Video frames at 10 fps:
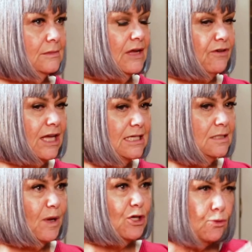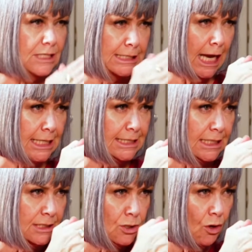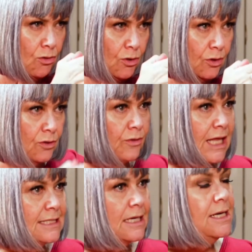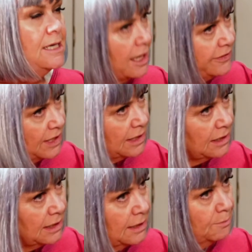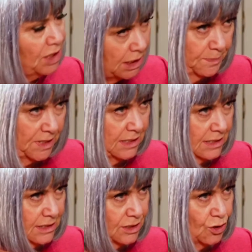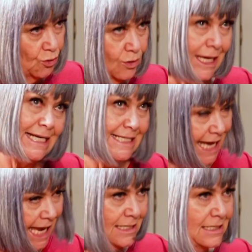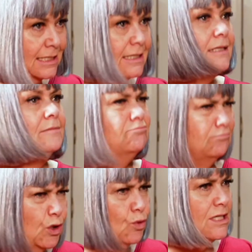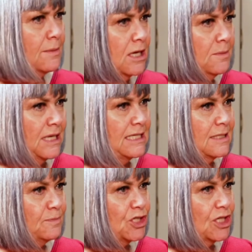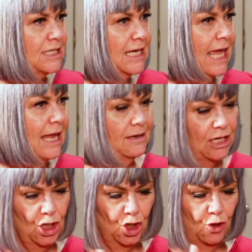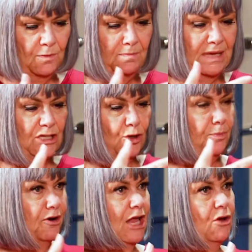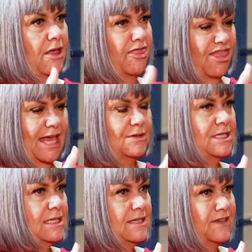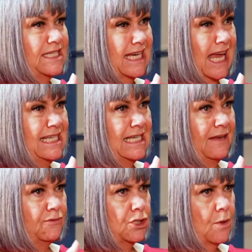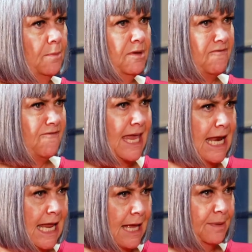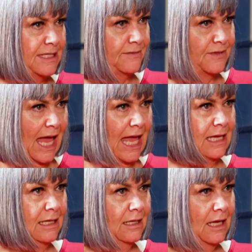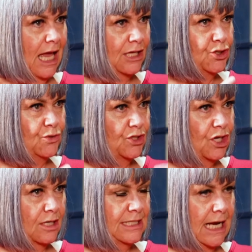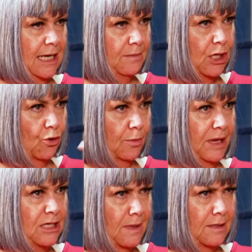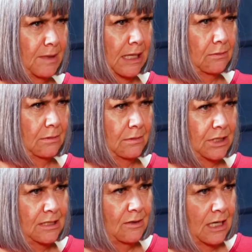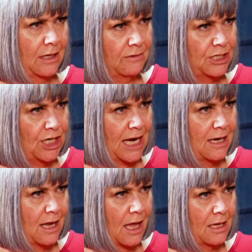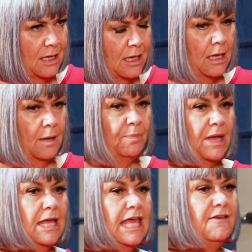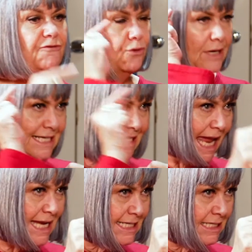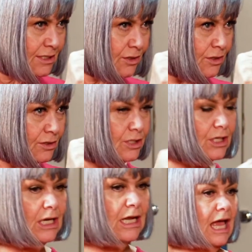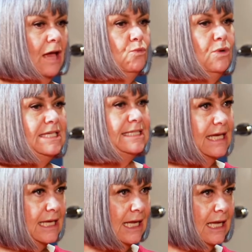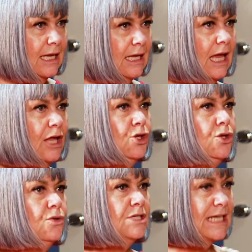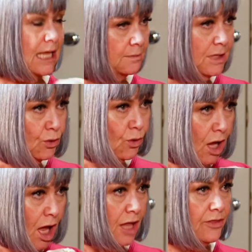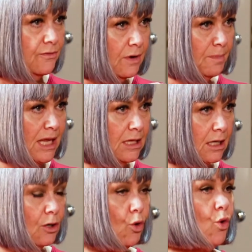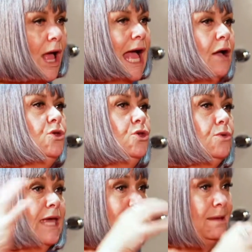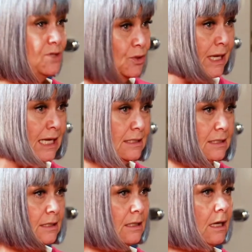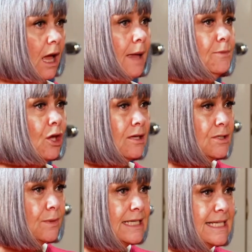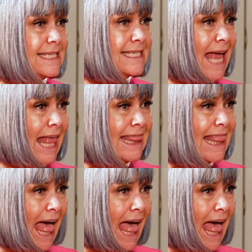If I suspect your intent is not good, or there's another purpose to your intent, of course I'm going to be suspicious. And again, human beings operate on 1,000 sophisticated levels, so I'll be feeling a bit of that as you start telling me your opinions. I'll think, she's got another agenda. But if your intent is good, and we sit here and you tell me your other opinion or how you came to it, I'm going to understand